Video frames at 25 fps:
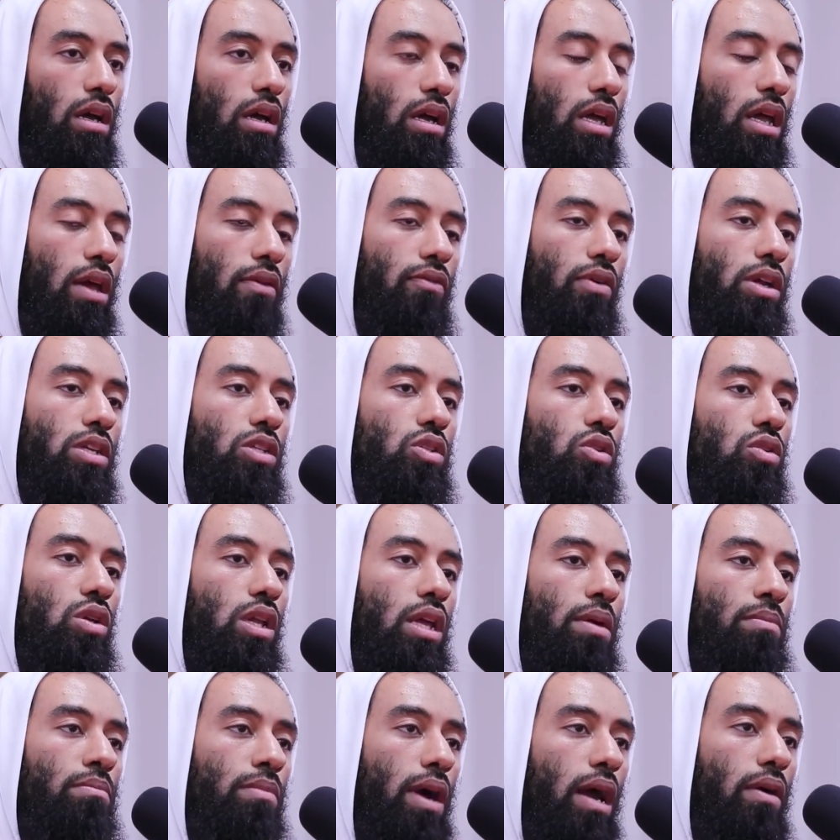He
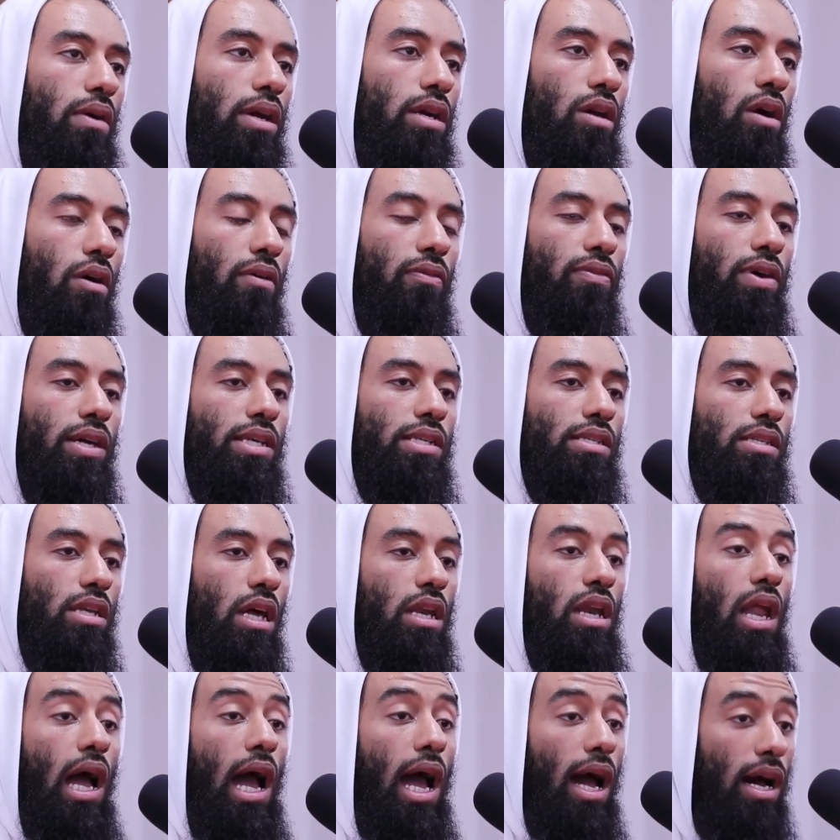eventually married off his
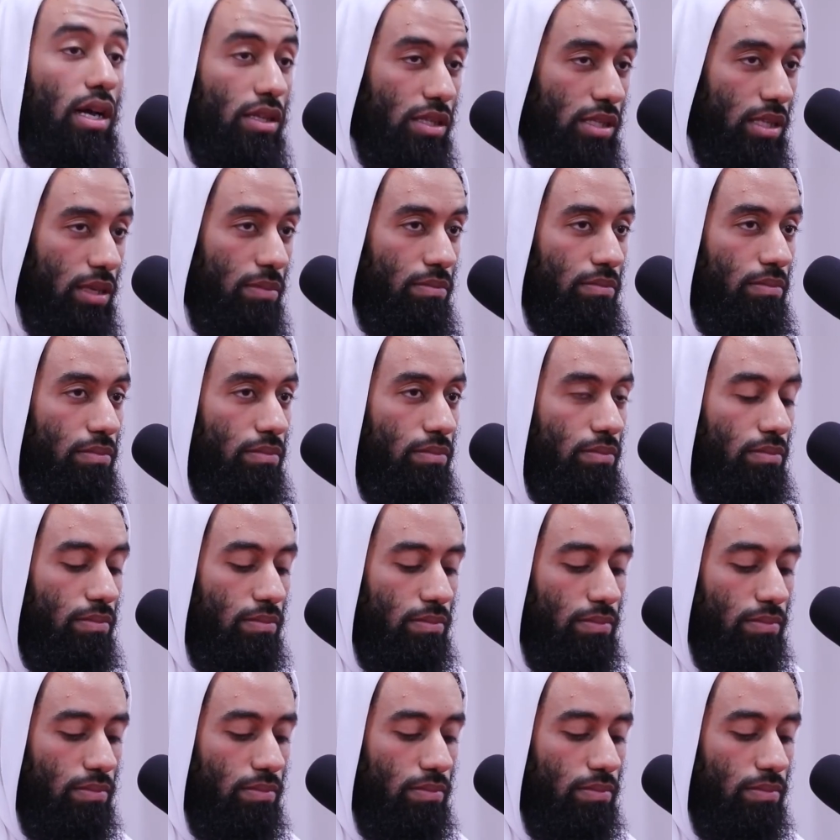son Asim